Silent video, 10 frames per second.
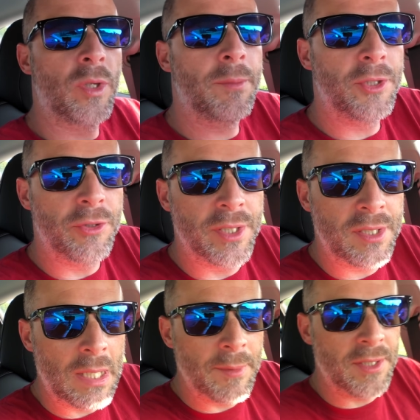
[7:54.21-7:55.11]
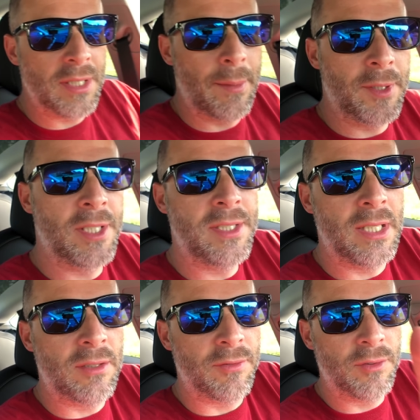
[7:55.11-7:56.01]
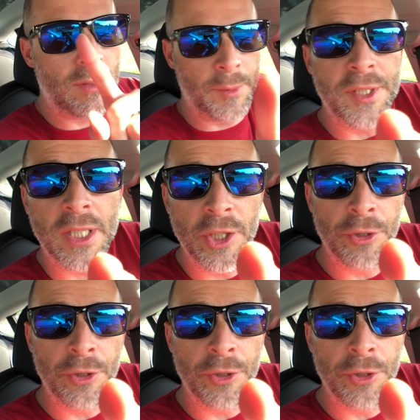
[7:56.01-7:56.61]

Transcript: What I'm gonna do this time is I'm gonna take the, I'm gonna take